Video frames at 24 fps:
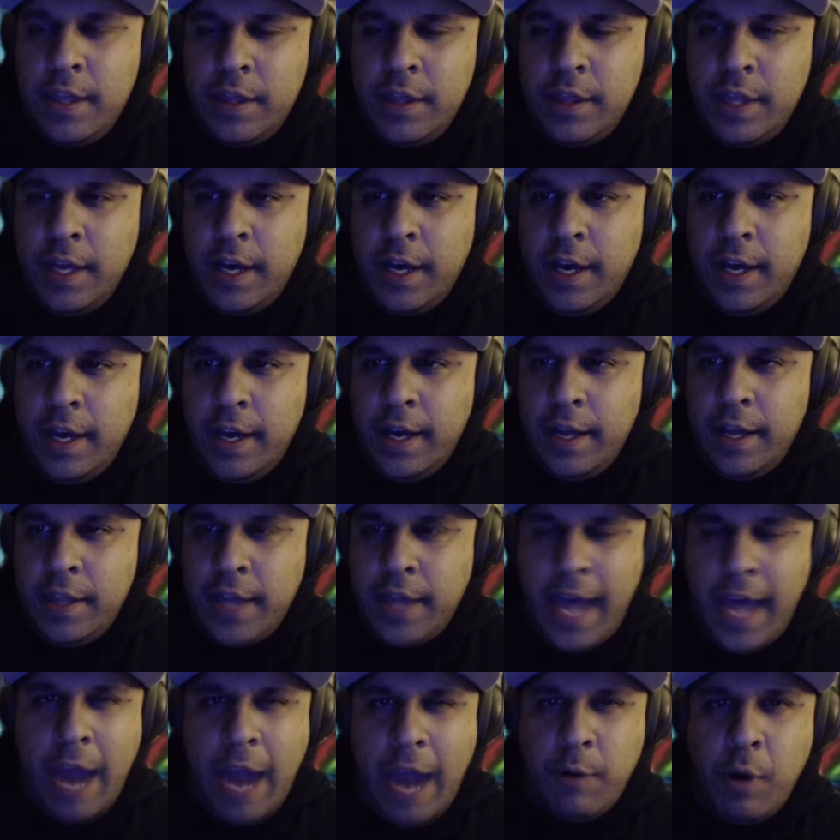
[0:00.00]
the
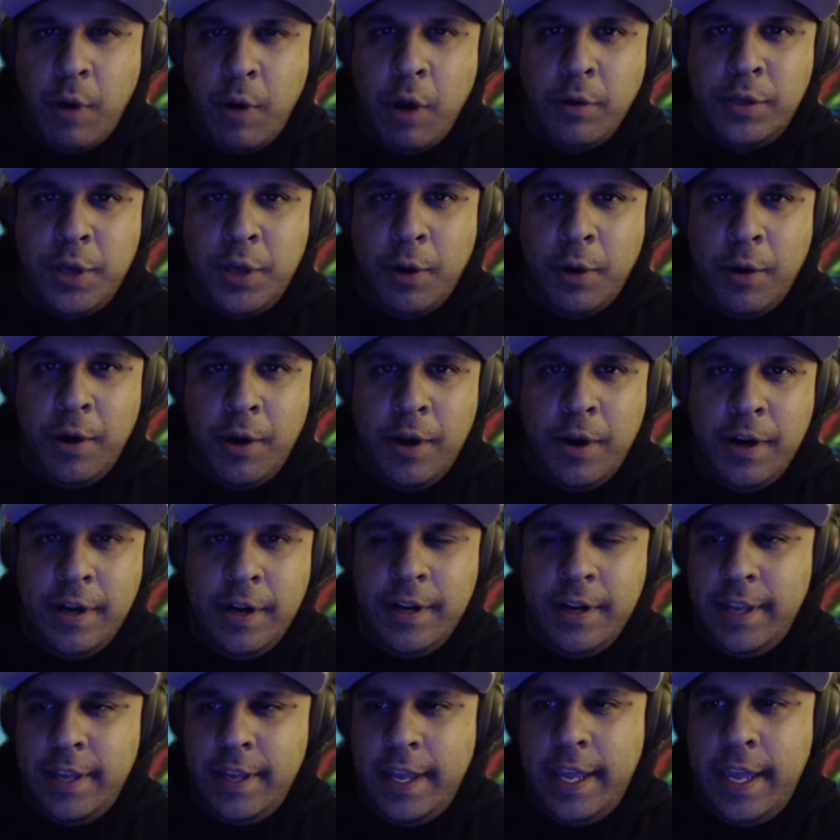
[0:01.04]
High Road Tour
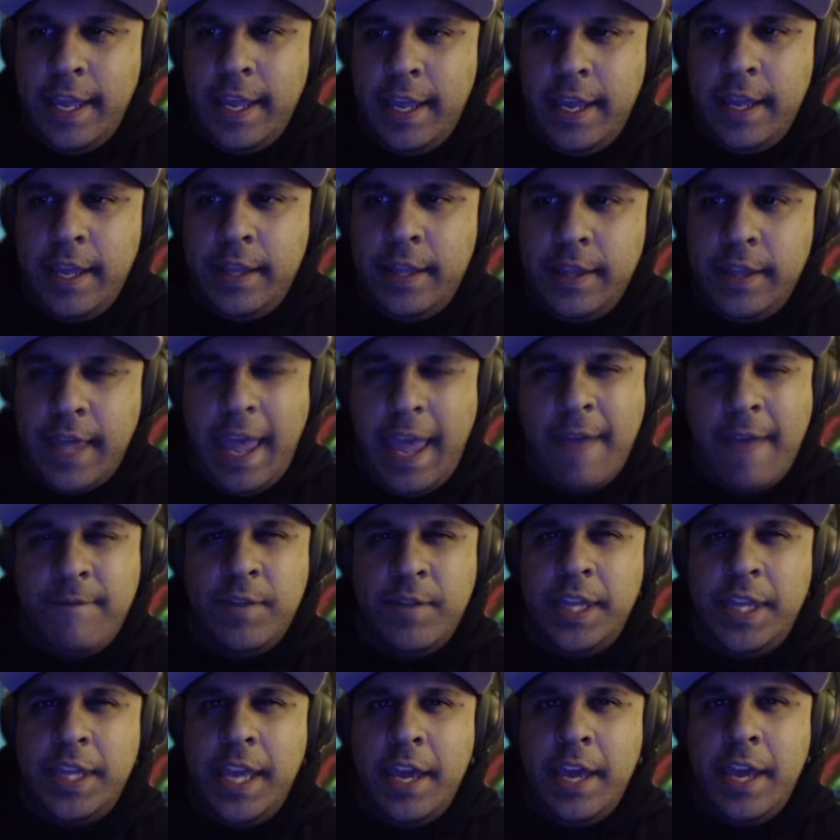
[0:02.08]
in the
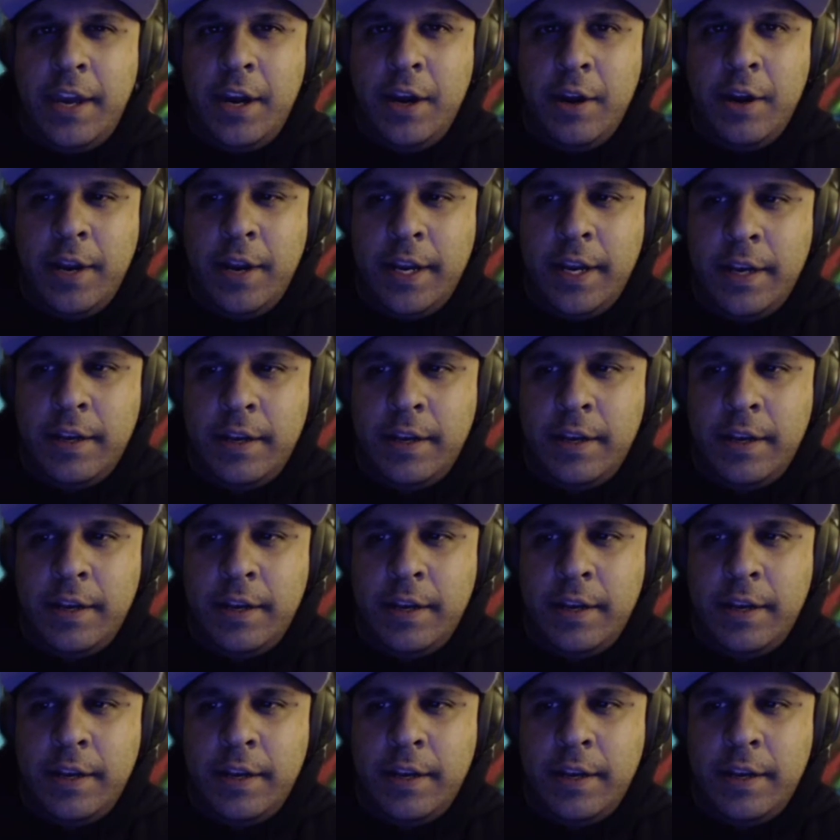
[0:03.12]
amphitheater